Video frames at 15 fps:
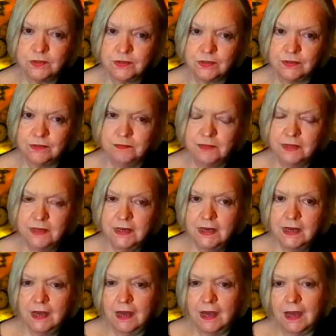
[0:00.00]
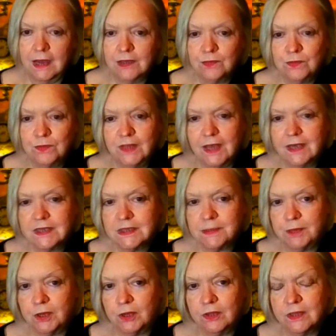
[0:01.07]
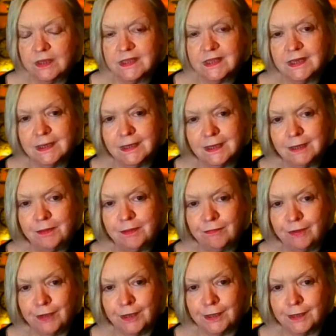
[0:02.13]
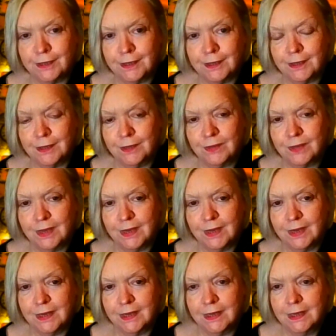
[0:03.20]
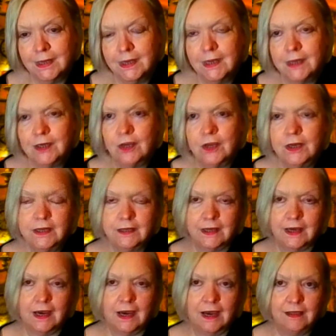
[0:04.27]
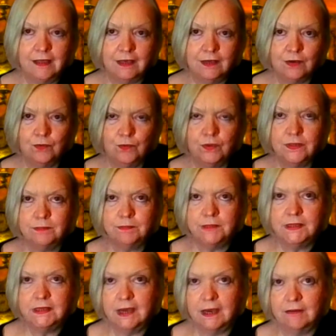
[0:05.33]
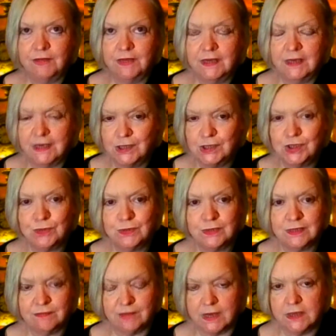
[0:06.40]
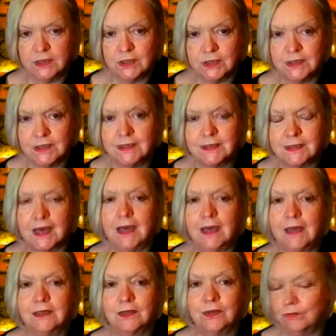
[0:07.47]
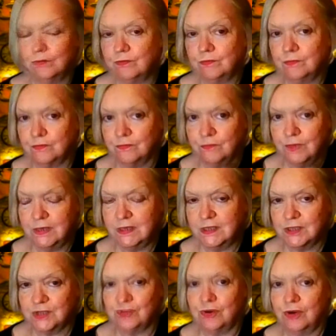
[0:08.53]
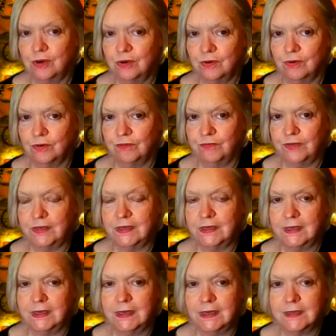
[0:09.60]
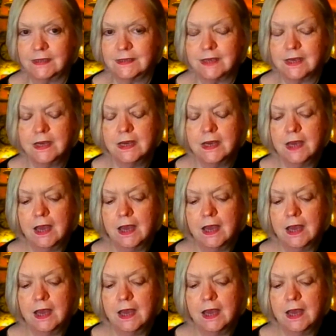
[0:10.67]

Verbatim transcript: the bottom and we'll explore this a little bit further okay knowing that i think with me having intuitive energies and gut really strong gut feelings